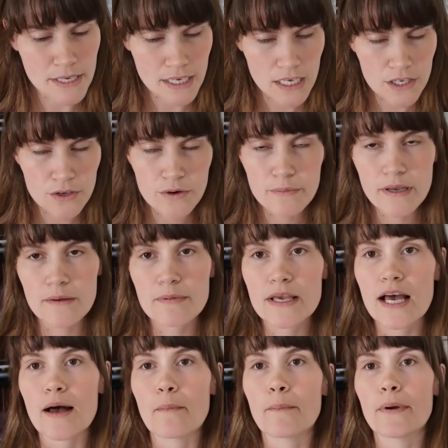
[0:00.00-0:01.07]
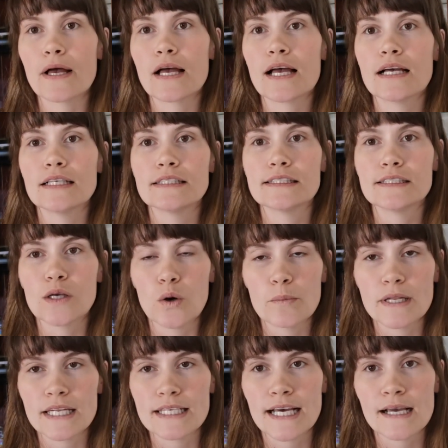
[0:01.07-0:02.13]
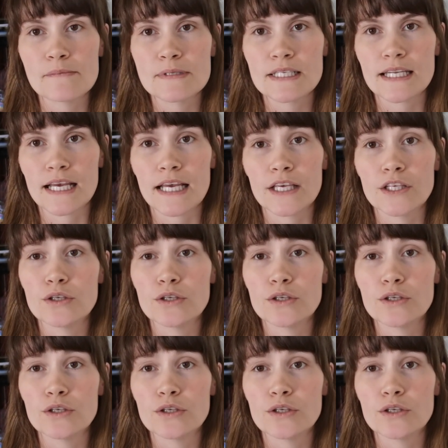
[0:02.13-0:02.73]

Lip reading: picking your baby up so many times a day.